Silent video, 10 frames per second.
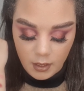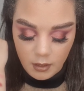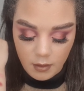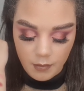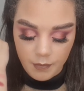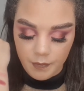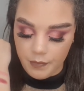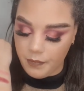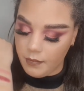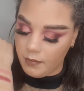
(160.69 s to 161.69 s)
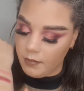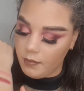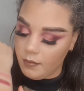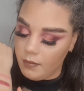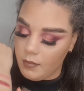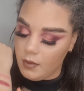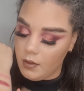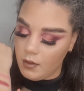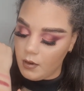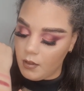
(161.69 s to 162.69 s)
which is
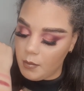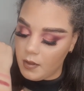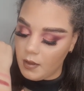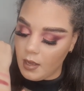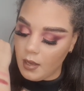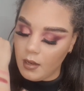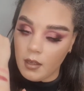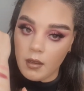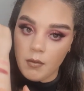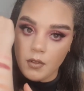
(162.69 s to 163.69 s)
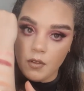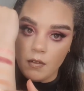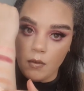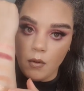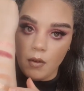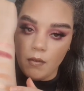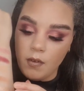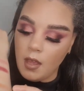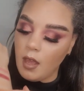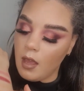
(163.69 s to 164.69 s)
another metallic, which is sort of
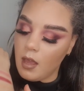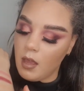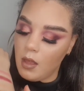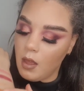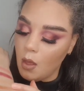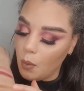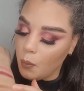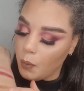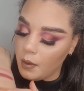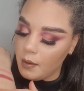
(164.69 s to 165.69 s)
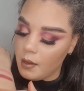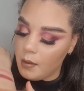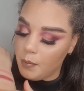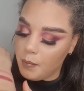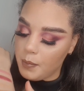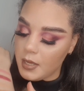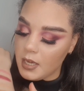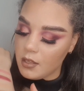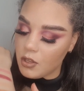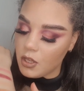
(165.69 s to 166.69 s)
a
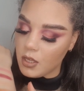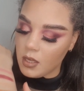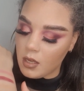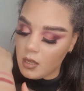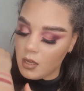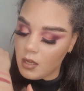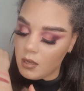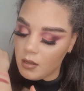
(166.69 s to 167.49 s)
peachy.